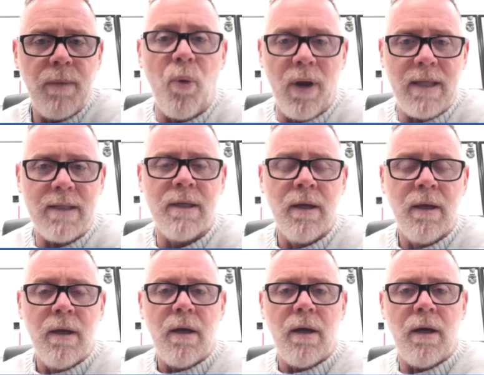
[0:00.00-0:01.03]
points.
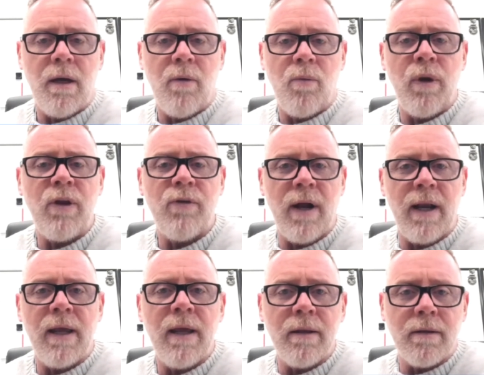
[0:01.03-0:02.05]
We
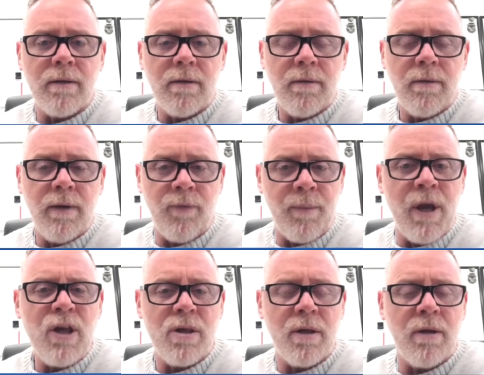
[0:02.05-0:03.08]
try to get
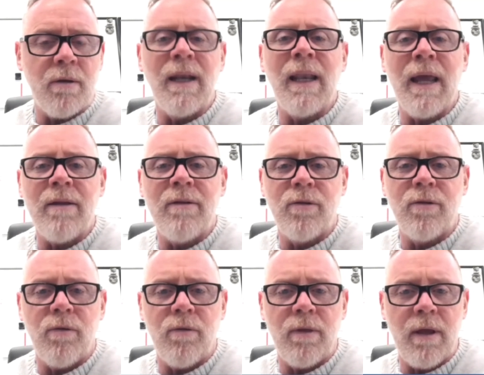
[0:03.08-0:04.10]
information relayed
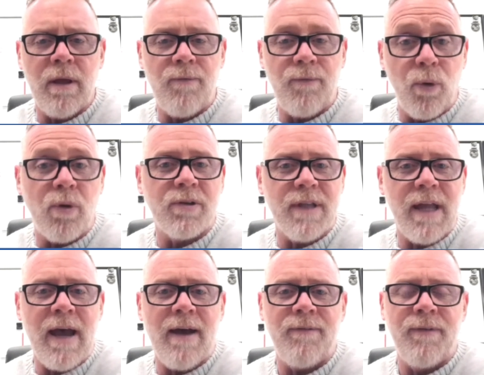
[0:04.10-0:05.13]
to the floor
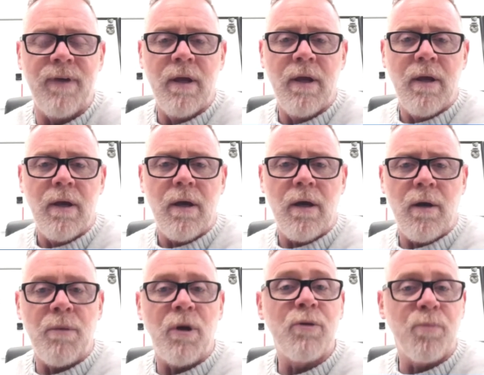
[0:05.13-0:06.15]
staff
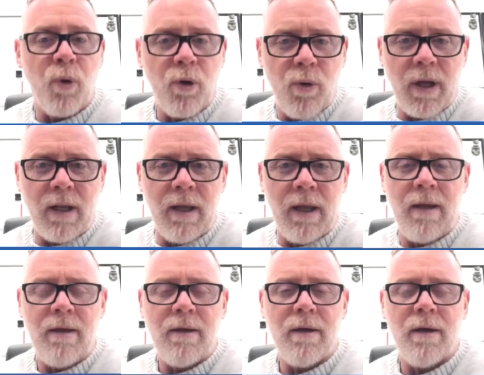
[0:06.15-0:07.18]
much more
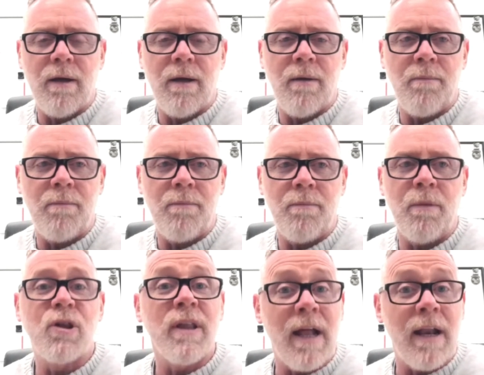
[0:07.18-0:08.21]
quickly.
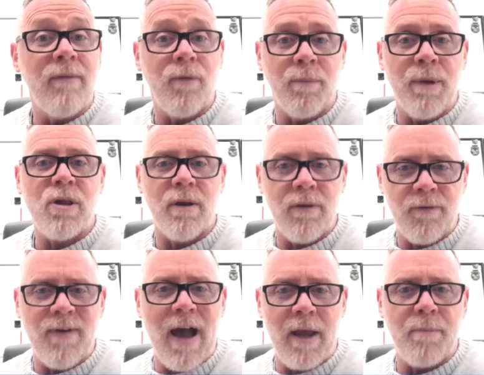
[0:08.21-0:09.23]
Much of that information
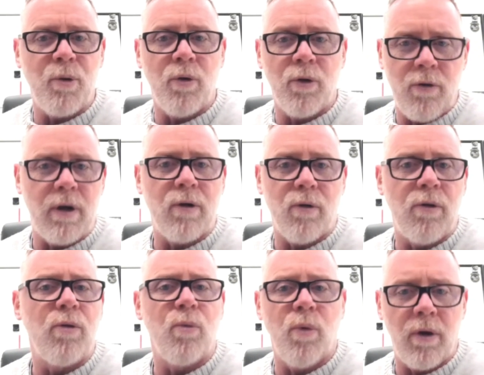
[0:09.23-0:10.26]
is valuable and critical
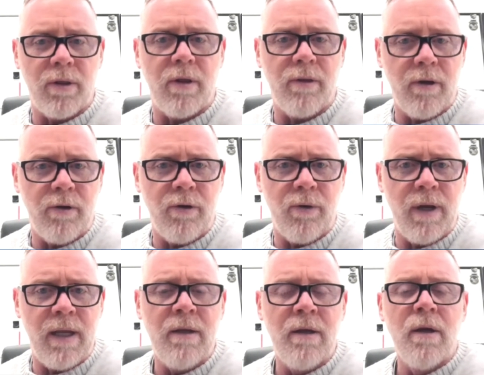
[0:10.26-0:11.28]
to the work that they're
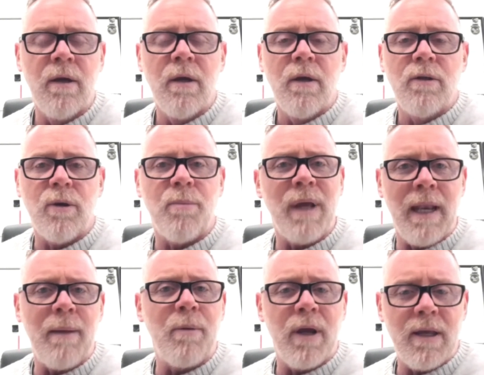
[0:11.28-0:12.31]
doing. So
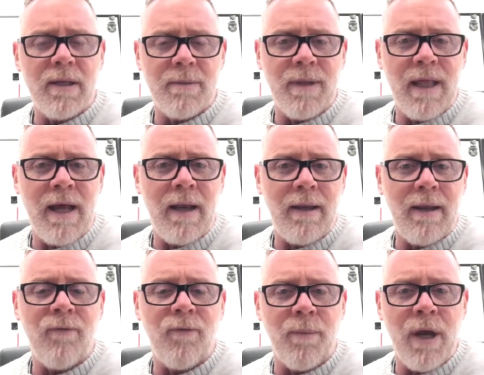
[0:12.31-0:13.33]
being able to get some of that
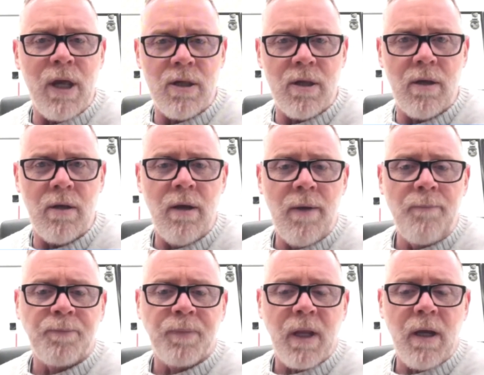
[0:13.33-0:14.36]
information,
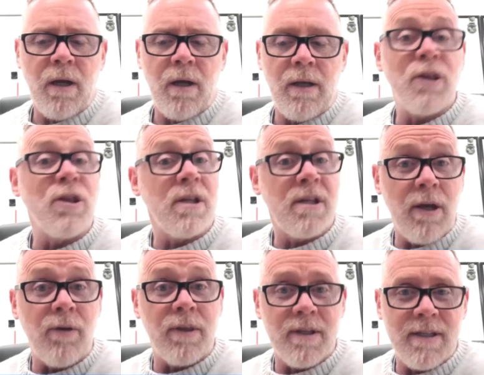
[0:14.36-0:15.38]
not just
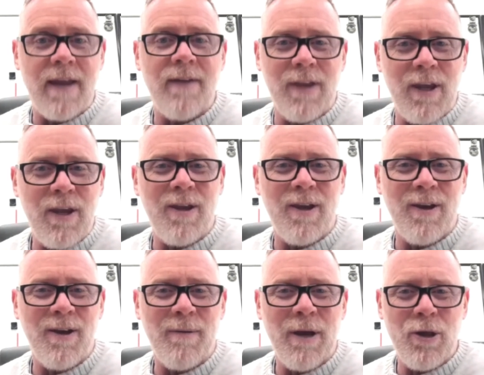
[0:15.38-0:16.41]
health and safety,
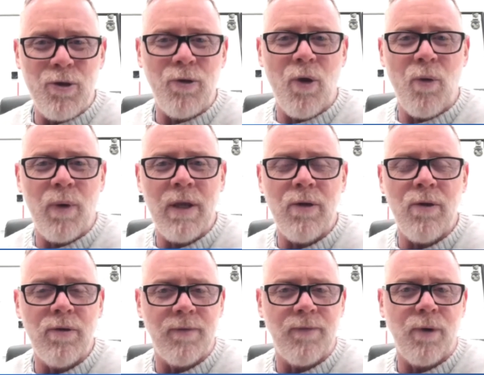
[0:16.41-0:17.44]
as you know, we
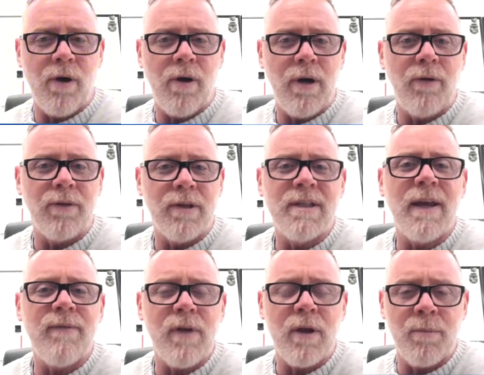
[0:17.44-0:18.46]
use it for our health and
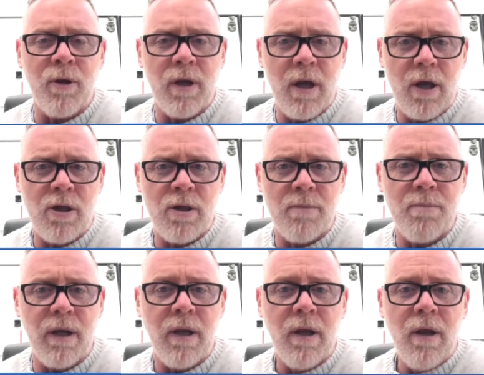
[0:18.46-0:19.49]
safety communication,
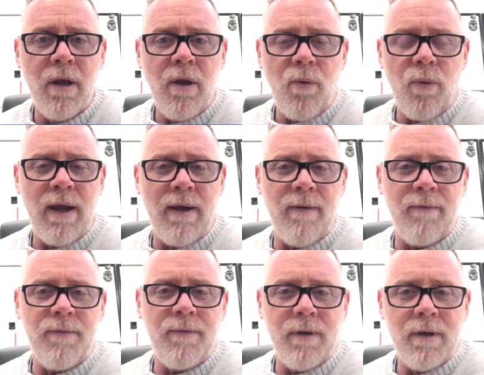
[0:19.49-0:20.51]
but we
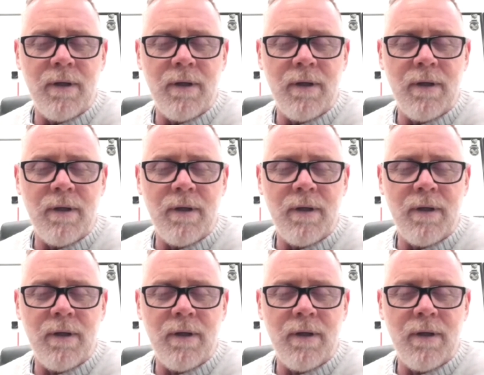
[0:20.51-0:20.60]
have